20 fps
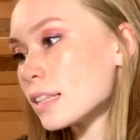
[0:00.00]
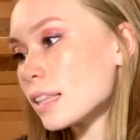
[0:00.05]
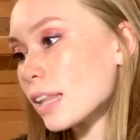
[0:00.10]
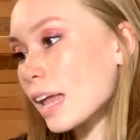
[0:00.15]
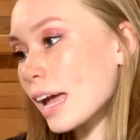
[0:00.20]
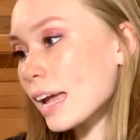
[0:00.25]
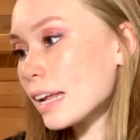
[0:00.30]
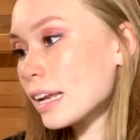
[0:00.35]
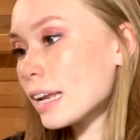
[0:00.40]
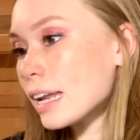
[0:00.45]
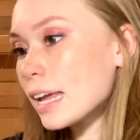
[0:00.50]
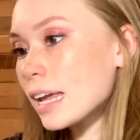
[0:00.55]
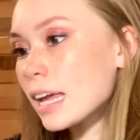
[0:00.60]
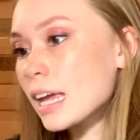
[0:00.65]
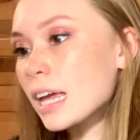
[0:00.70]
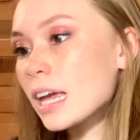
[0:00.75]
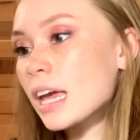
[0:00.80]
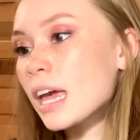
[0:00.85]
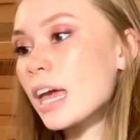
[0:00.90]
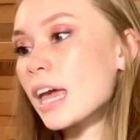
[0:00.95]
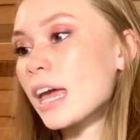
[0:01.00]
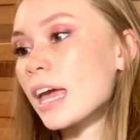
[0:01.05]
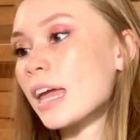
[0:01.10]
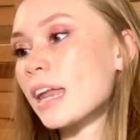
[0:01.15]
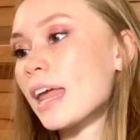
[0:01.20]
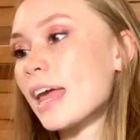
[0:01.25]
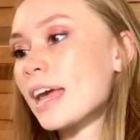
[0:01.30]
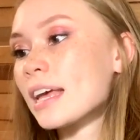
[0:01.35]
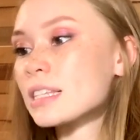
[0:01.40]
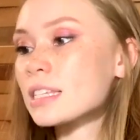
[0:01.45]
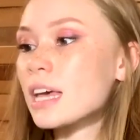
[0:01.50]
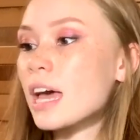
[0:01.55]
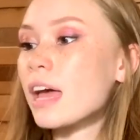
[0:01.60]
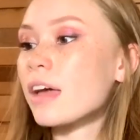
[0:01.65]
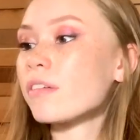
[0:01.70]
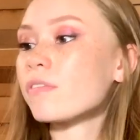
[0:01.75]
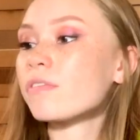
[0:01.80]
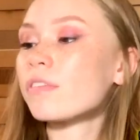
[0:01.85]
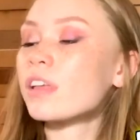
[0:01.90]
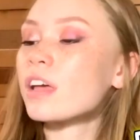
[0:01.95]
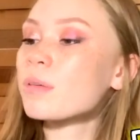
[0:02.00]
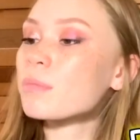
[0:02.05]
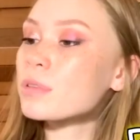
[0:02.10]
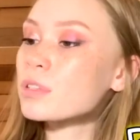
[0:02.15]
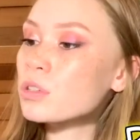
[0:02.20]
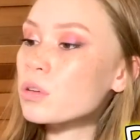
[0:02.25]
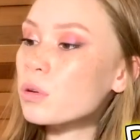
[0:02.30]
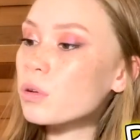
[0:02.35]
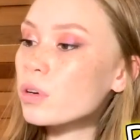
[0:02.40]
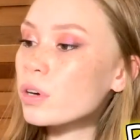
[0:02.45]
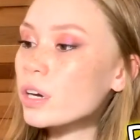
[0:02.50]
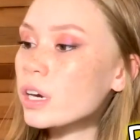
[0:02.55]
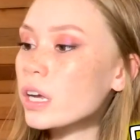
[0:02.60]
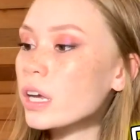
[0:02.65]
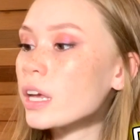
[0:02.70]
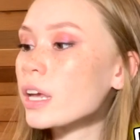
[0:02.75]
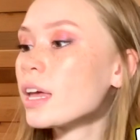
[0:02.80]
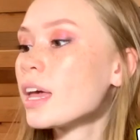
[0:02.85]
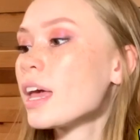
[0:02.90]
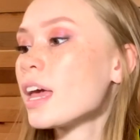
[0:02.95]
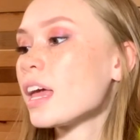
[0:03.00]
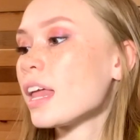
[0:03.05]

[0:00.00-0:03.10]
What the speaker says: lightening and anti-inflammatory,